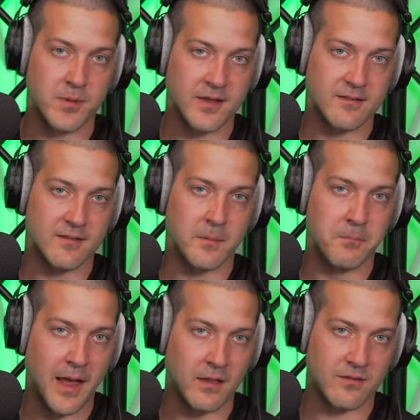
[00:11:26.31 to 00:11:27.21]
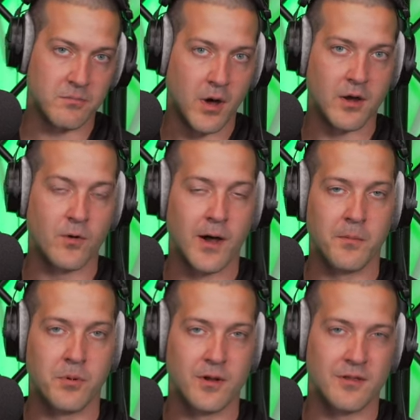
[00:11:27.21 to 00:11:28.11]
because it's a balanced mono
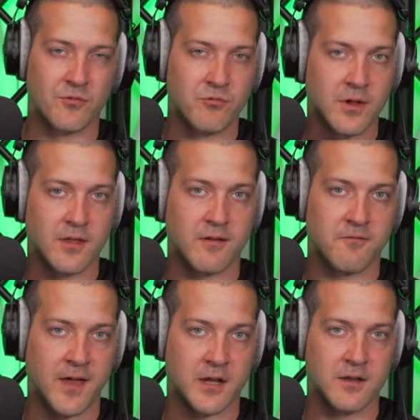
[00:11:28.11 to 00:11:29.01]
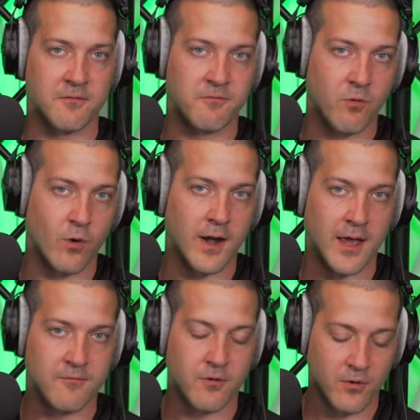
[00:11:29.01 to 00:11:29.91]
output, is really effective for
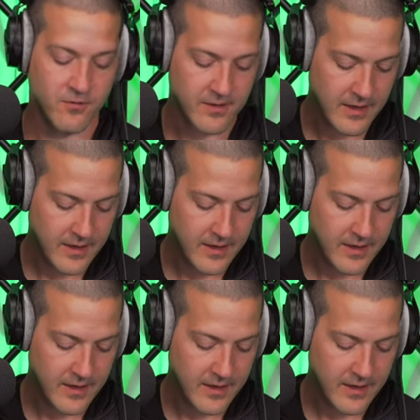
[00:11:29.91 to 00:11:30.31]
headphones.